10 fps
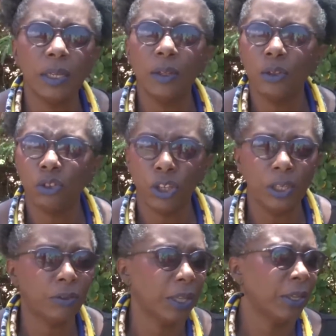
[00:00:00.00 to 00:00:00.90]
a little
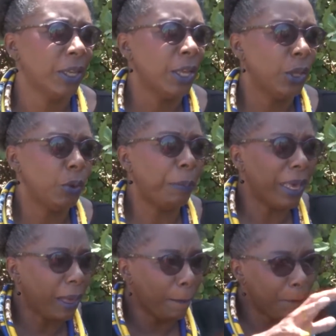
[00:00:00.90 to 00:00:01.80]
cheese, and you
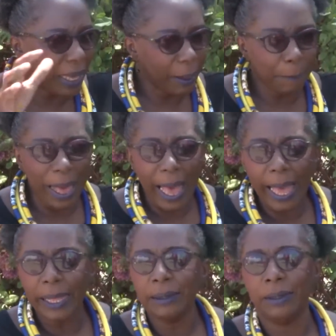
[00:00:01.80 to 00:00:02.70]
make a big
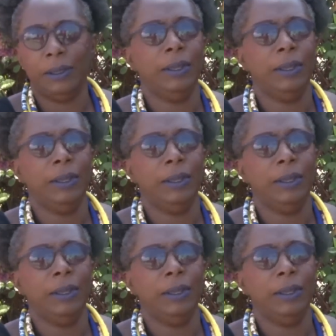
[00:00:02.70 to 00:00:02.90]
pan